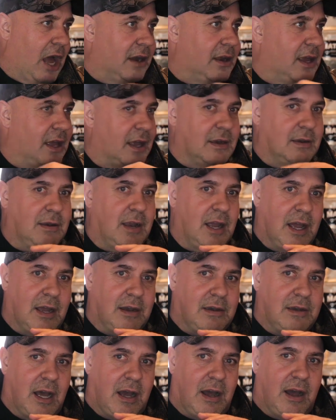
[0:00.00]
lot,
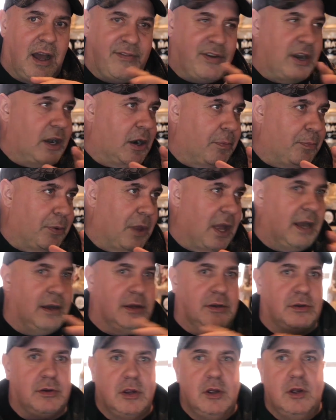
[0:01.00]
and I have an
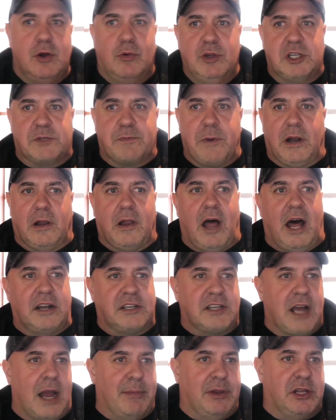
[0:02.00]
airplane, and we spend a
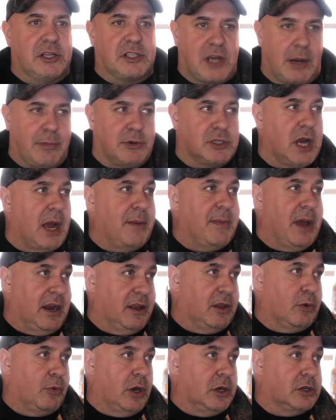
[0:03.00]
lot of time in the summertime
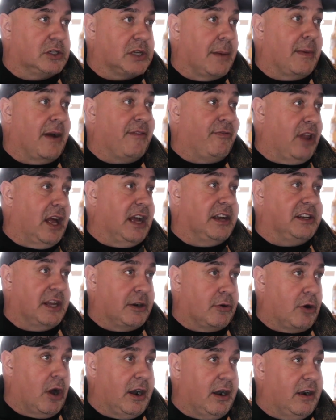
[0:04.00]
and in the wintertime. I fly at
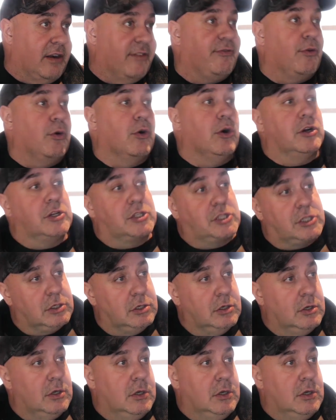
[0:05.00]
Iditarod Air Force.